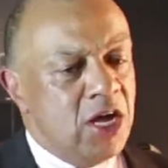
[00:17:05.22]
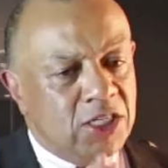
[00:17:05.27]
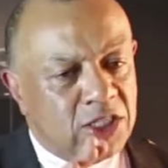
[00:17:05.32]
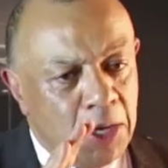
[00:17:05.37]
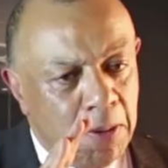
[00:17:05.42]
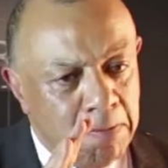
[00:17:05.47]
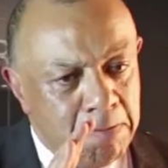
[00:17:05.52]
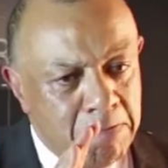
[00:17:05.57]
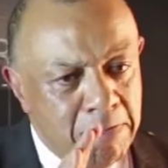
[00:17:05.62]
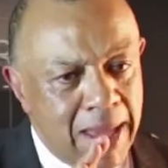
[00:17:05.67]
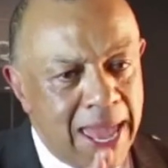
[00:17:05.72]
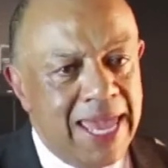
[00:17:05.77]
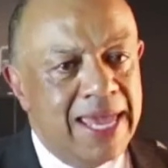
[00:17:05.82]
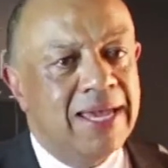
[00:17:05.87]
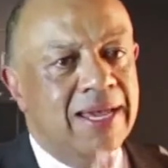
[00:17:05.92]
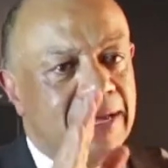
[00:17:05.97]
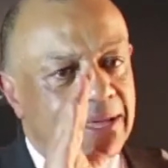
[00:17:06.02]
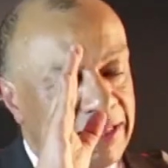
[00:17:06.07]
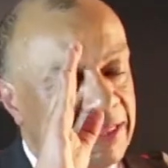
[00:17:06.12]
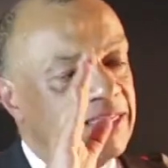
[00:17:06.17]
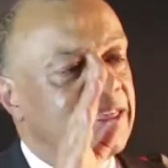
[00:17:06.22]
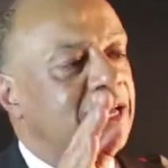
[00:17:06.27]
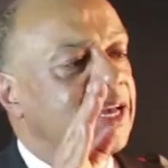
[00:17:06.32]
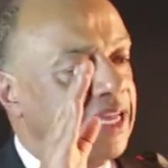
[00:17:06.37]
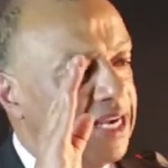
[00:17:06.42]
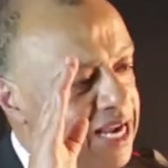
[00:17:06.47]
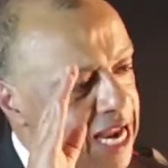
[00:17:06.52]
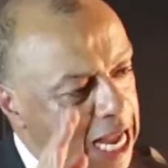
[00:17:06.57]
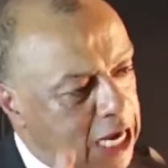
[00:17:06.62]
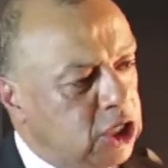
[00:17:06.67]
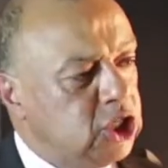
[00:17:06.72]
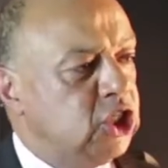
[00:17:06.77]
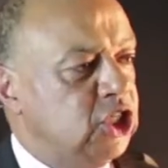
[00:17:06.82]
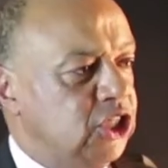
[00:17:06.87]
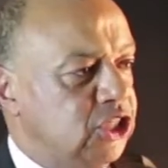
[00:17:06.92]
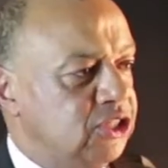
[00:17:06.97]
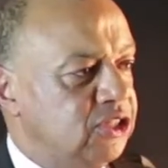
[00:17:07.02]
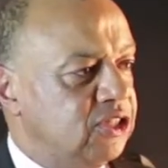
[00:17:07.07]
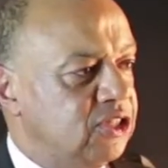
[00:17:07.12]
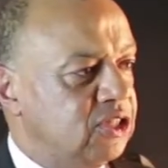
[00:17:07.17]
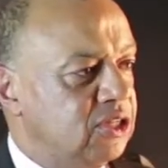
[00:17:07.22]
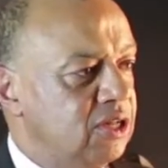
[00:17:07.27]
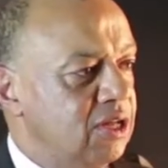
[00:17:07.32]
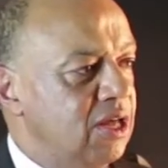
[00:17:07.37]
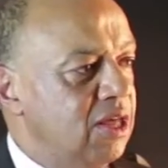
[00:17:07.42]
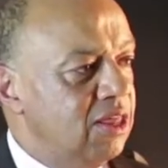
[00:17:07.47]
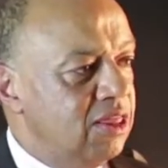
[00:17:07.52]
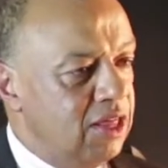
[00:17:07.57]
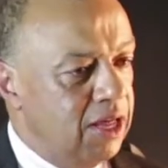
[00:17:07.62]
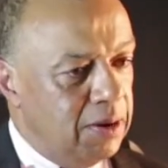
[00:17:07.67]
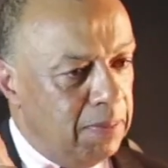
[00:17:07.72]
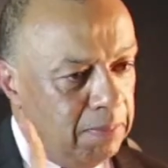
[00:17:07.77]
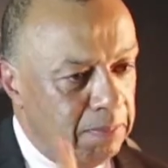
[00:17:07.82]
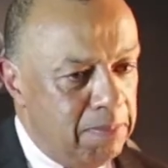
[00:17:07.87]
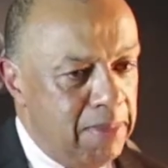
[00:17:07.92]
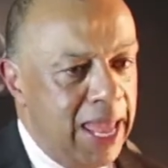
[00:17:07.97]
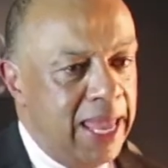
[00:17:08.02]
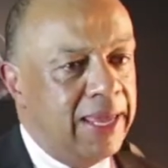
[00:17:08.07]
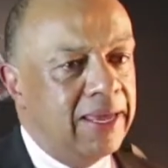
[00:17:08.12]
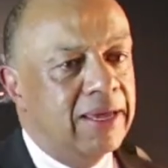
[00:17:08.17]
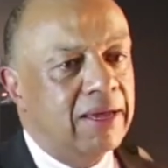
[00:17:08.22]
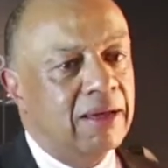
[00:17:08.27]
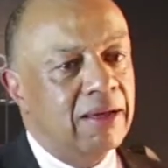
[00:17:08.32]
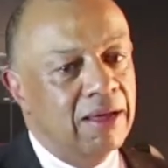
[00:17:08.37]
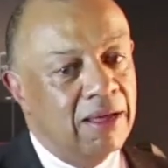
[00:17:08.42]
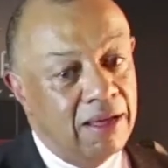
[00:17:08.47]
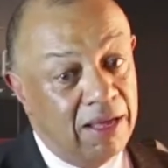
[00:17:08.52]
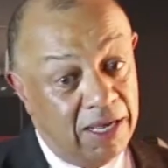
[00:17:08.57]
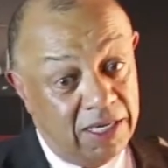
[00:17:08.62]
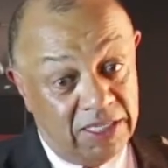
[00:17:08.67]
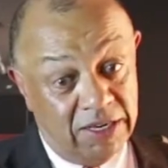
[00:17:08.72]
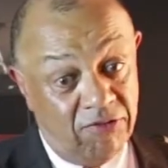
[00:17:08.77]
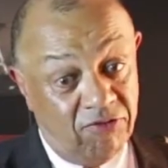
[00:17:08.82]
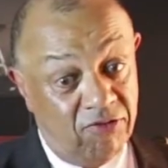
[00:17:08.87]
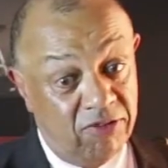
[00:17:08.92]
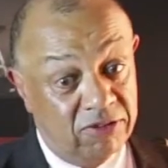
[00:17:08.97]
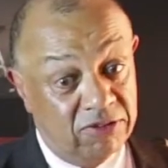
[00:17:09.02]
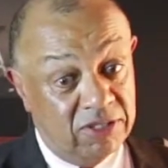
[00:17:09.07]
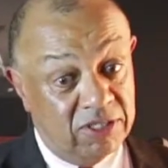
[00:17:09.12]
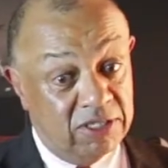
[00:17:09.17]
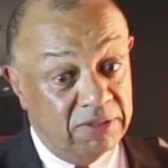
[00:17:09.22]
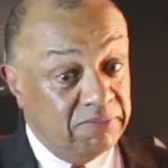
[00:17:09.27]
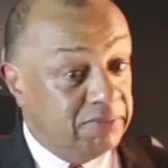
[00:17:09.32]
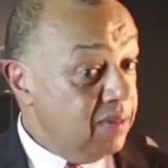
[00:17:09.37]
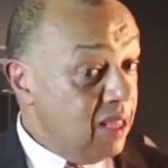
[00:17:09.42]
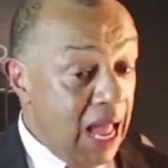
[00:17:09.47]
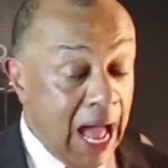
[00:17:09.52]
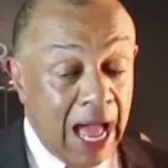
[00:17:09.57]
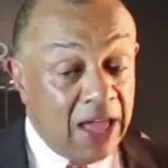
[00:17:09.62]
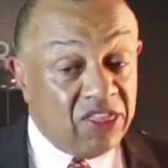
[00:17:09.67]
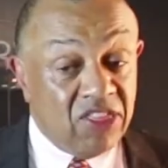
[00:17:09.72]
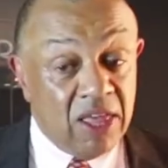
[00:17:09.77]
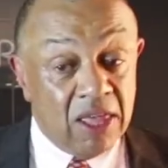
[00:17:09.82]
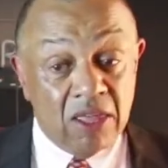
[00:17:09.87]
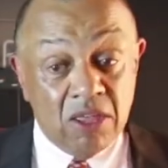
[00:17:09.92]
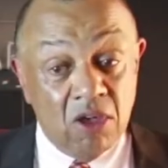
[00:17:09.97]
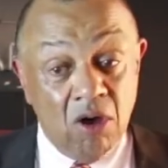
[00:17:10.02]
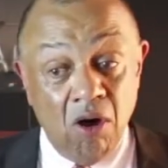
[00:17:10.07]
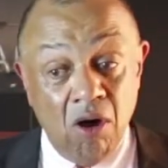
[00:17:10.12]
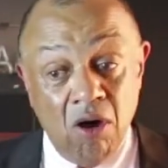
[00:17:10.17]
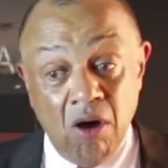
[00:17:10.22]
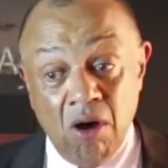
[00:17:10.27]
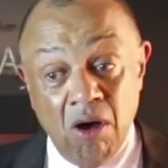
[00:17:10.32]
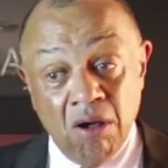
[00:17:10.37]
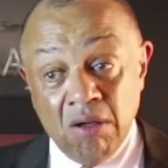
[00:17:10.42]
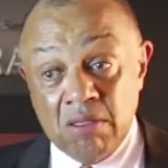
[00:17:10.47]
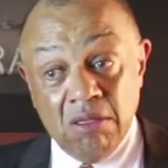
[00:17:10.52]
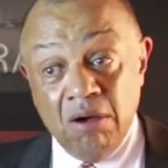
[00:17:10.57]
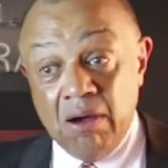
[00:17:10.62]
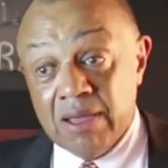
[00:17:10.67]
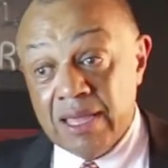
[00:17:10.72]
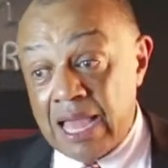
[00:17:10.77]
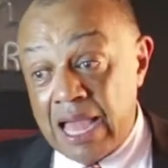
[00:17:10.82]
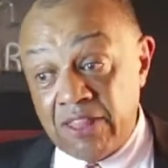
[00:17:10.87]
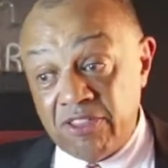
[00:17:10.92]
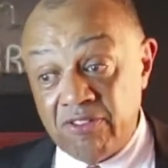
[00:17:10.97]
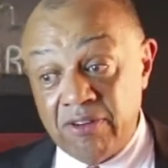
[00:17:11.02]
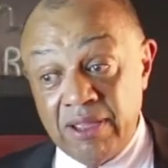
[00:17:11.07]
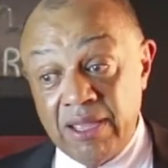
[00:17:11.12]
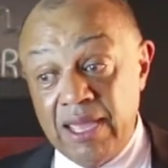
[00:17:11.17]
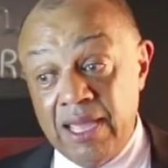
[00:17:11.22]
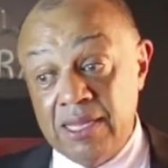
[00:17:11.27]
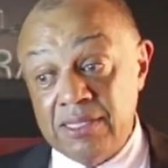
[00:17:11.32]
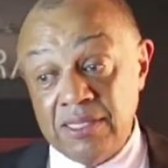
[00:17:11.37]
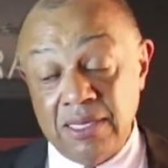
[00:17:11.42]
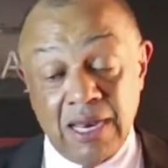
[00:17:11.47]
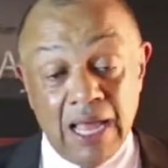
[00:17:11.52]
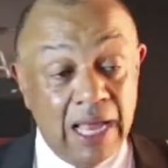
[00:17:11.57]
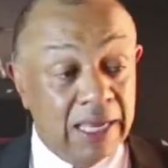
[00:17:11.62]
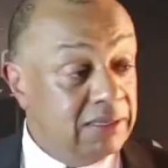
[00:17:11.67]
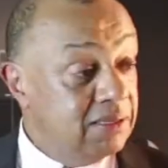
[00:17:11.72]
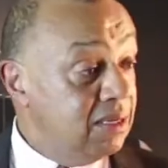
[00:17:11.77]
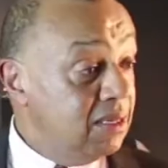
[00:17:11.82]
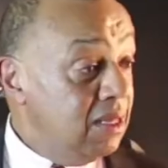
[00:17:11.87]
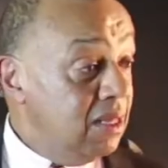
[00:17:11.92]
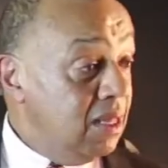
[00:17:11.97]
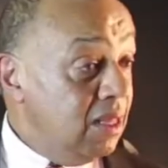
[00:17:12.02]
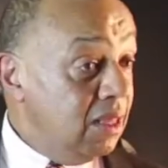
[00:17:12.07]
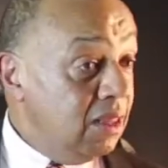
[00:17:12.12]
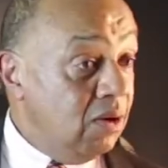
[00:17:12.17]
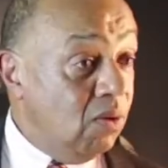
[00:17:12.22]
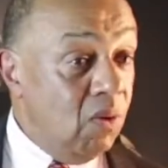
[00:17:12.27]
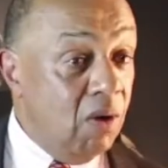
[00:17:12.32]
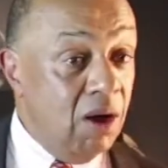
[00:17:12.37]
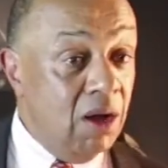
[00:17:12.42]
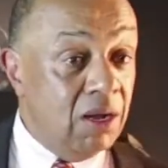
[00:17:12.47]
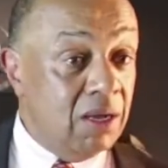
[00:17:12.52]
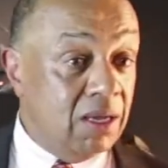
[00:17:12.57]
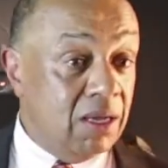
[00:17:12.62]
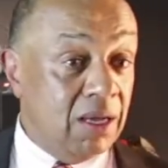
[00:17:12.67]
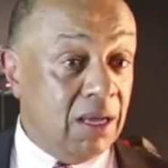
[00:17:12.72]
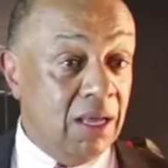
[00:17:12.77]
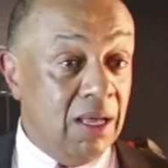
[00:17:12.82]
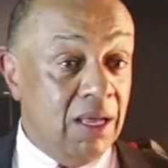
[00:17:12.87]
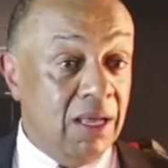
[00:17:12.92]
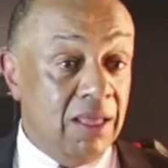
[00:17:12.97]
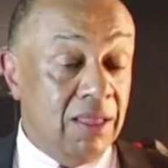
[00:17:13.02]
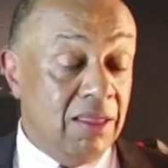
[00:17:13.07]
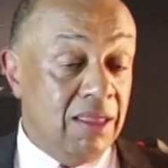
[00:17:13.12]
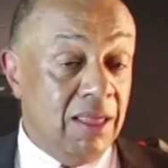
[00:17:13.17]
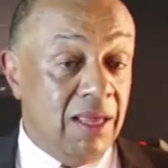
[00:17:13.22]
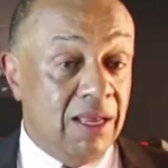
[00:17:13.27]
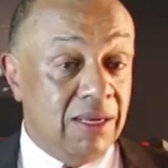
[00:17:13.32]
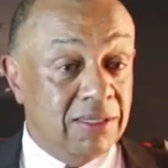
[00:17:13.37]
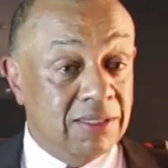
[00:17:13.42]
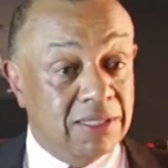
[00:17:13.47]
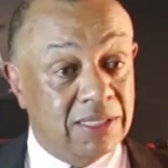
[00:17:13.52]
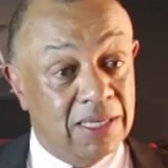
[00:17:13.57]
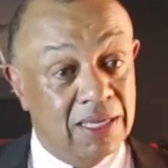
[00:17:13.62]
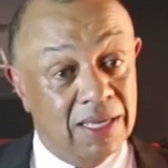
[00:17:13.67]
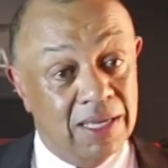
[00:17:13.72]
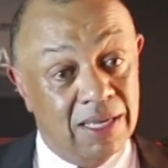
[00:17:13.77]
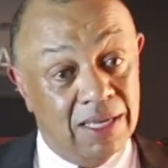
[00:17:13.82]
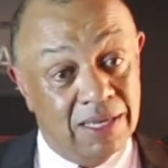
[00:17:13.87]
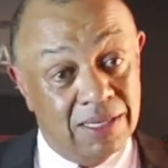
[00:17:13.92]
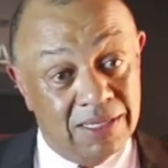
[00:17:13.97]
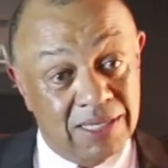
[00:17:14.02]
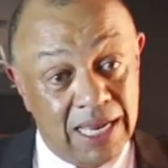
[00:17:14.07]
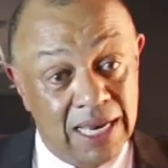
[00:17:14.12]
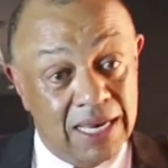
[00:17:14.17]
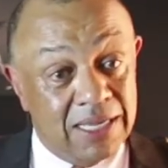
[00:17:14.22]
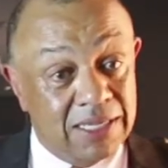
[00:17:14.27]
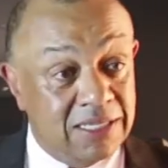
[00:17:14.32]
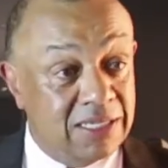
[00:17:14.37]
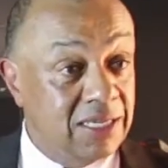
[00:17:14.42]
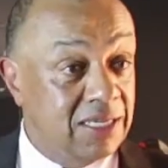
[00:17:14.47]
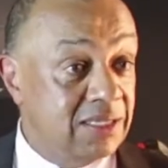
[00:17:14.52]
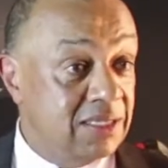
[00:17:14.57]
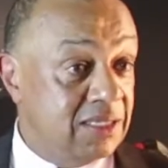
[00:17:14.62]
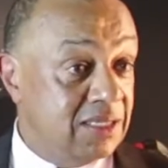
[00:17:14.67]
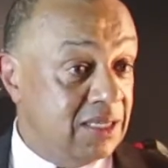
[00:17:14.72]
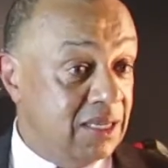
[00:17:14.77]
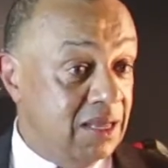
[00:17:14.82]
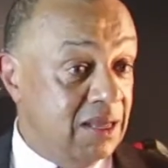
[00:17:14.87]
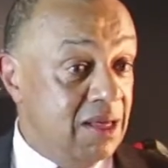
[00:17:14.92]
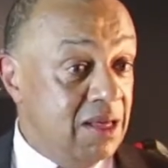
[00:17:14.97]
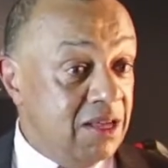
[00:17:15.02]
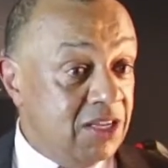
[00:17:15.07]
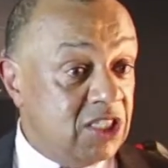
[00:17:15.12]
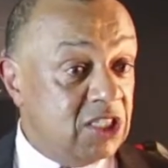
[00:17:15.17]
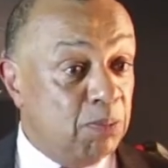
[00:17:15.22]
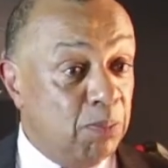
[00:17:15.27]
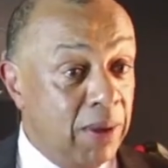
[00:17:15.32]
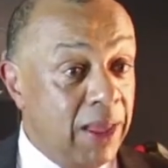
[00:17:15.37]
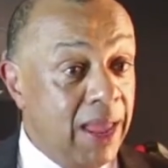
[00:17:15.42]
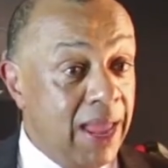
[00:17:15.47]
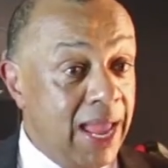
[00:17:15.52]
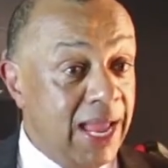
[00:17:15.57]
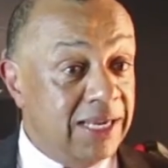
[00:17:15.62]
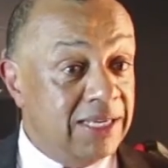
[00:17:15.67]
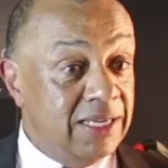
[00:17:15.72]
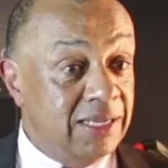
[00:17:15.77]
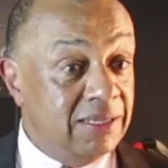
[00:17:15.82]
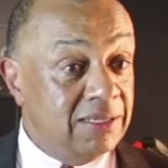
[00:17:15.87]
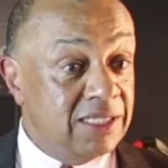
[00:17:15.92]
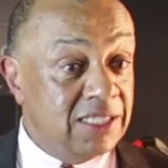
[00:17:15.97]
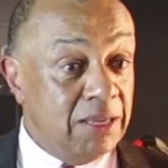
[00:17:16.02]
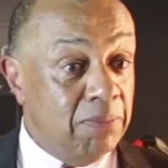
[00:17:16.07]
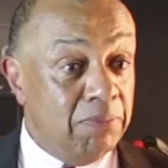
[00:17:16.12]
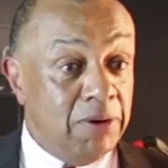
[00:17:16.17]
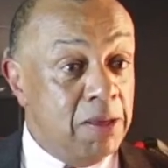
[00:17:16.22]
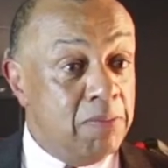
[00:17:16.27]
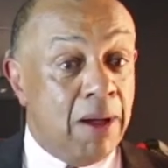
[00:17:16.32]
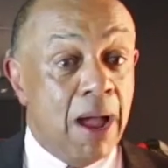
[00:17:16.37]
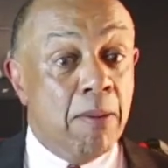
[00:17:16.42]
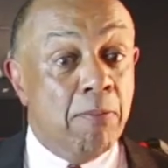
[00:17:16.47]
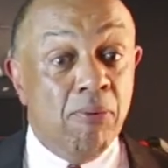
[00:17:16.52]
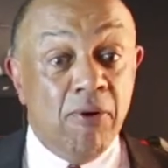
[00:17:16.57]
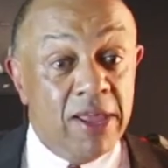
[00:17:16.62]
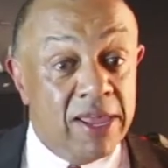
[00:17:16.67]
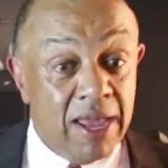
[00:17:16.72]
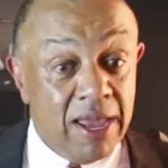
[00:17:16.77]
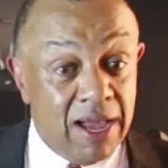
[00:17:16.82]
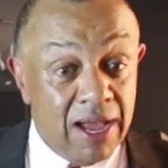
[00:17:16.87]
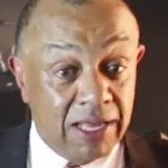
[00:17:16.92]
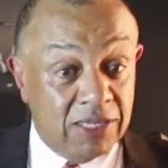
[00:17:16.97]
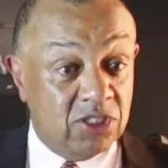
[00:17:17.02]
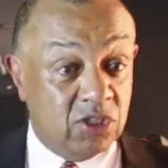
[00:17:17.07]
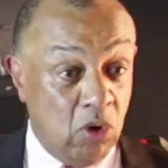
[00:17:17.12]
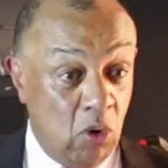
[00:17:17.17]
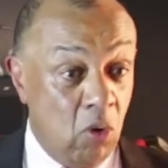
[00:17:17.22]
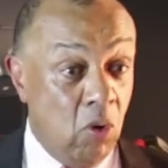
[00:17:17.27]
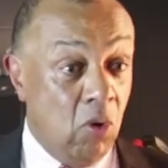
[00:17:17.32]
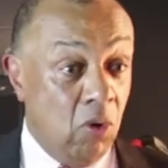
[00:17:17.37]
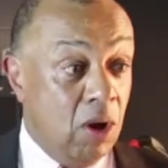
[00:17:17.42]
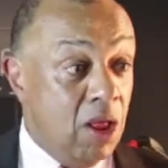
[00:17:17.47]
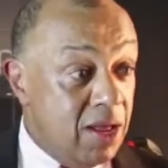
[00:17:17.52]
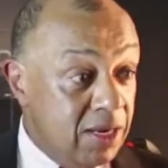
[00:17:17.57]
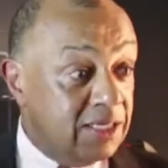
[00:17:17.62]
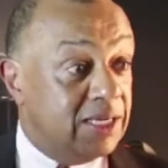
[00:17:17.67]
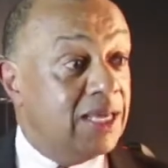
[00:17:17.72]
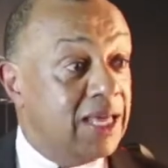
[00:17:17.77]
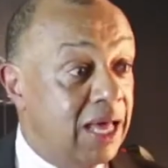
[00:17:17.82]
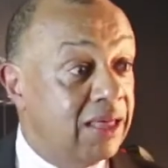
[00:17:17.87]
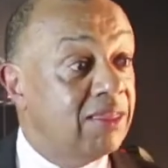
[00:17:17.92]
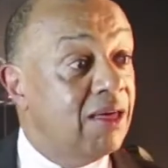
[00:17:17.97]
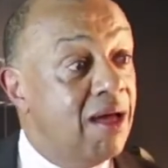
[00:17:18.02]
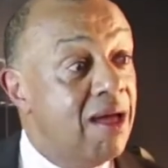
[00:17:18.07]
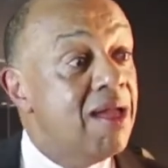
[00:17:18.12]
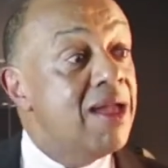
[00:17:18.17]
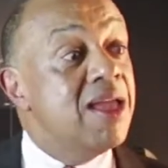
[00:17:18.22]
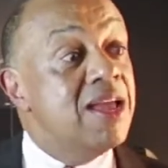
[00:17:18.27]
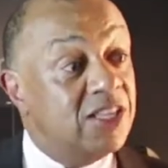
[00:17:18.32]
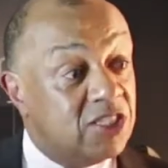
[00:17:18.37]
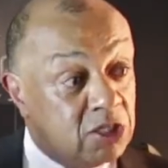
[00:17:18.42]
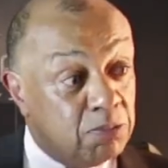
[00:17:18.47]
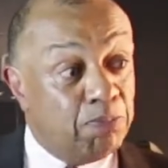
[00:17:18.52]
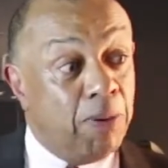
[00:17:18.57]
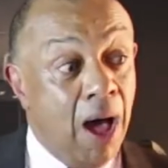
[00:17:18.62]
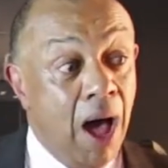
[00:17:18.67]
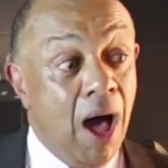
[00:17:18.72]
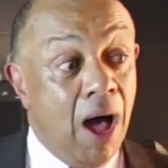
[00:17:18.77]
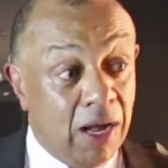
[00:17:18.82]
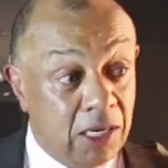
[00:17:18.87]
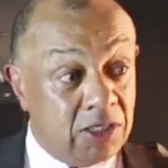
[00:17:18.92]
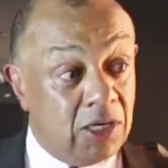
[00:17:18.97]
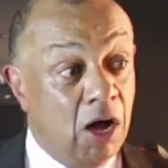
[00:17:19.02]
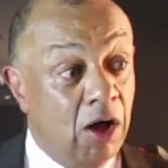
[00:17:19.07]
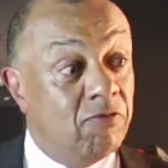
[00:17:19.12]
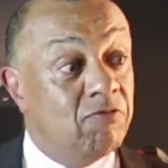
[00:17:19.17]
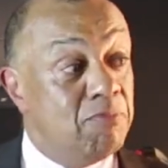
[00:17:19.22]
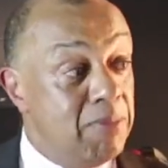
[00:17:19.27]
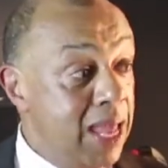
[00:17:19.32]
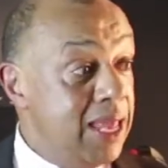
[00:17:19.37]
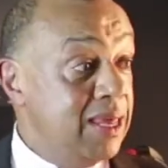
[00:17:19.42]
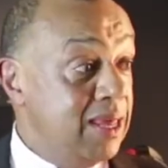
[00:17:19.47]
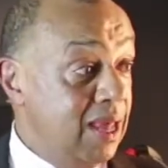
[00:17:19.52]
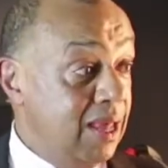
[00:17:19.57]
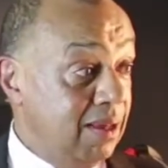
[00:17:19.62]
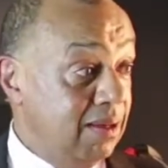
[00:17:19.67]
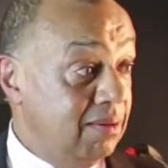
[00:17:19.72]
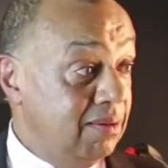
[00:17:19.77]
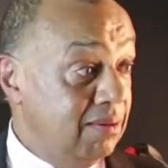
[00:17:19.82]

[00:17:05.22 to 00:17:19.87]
to make the connections that make a difference. I think your gathering here tonight, the work that Dennis is spearheading, simply by bringing us all together, is part of making